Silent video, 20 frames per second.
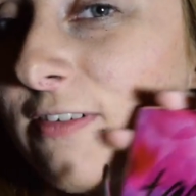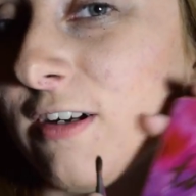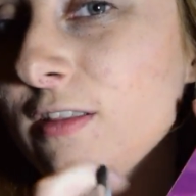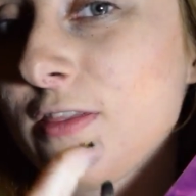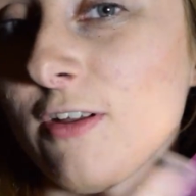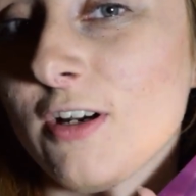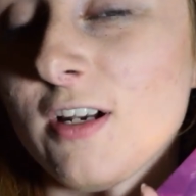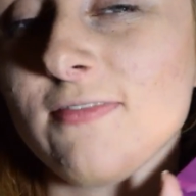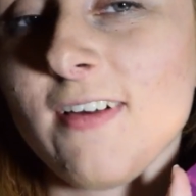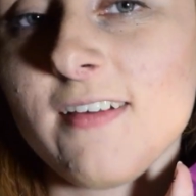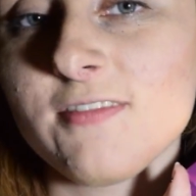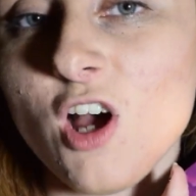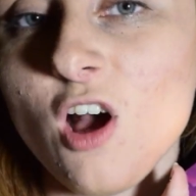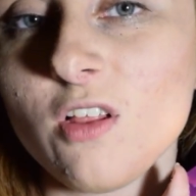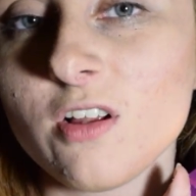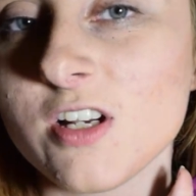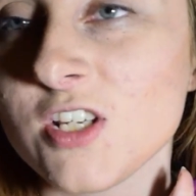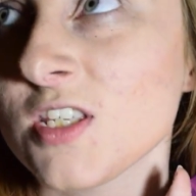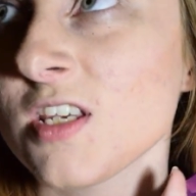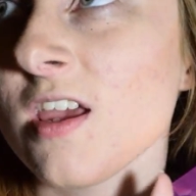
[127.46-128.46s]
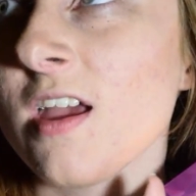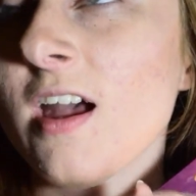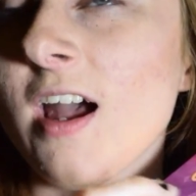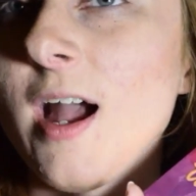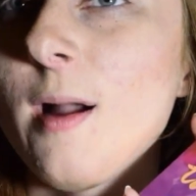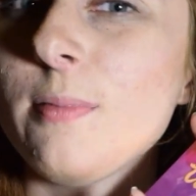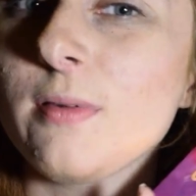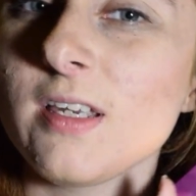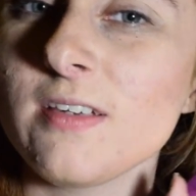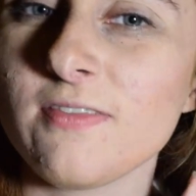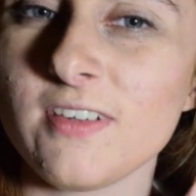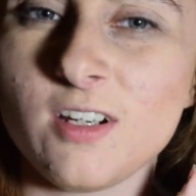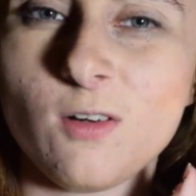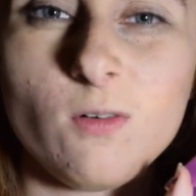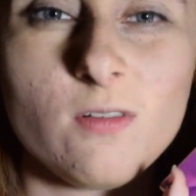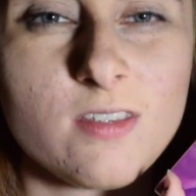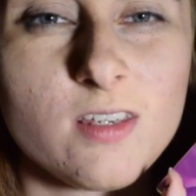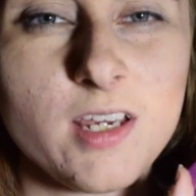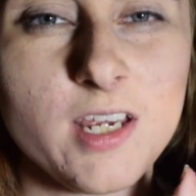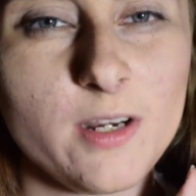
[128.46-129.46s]
for $35. I believe in
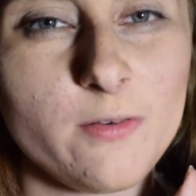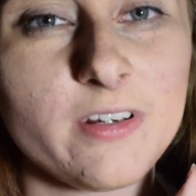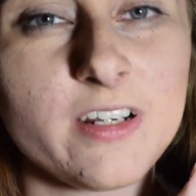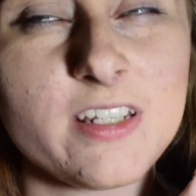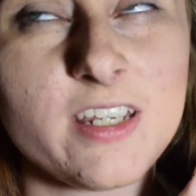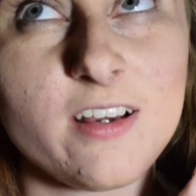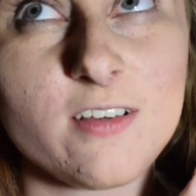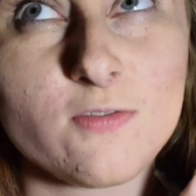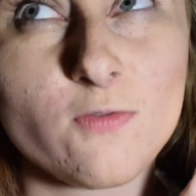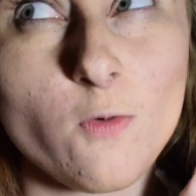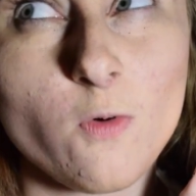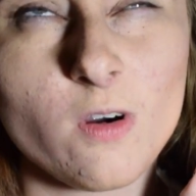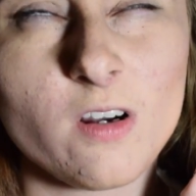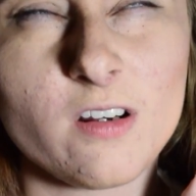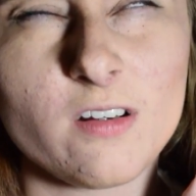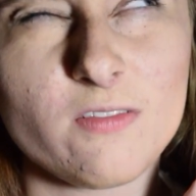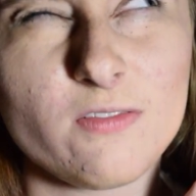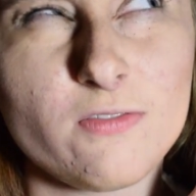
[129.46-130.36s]
Ulta it retails for